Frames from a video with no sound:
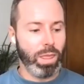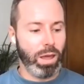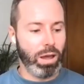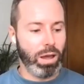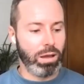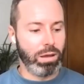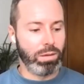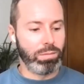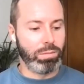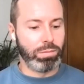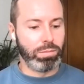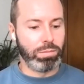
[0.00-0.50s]

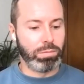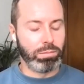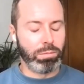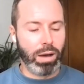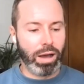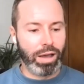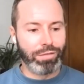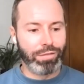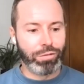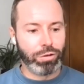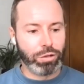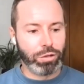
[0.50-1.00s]

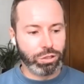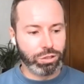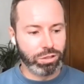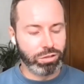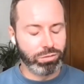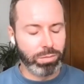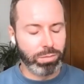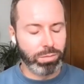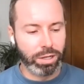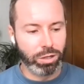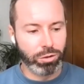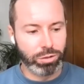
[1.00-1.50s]
my version
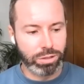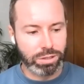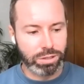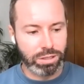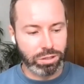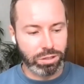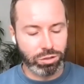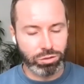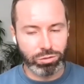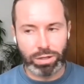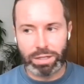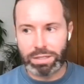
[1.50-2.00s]
of minority
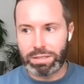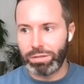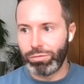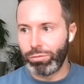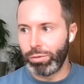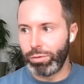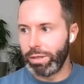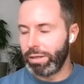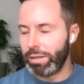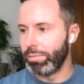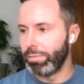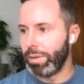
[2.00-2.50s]
stress, if
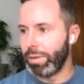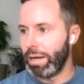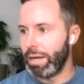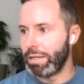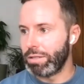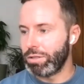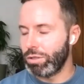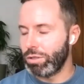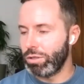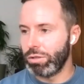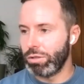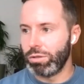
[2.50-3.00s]
we compare
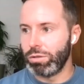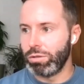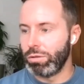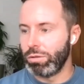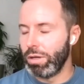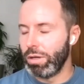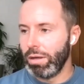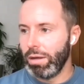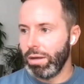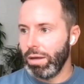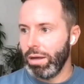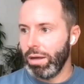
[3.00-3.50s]
to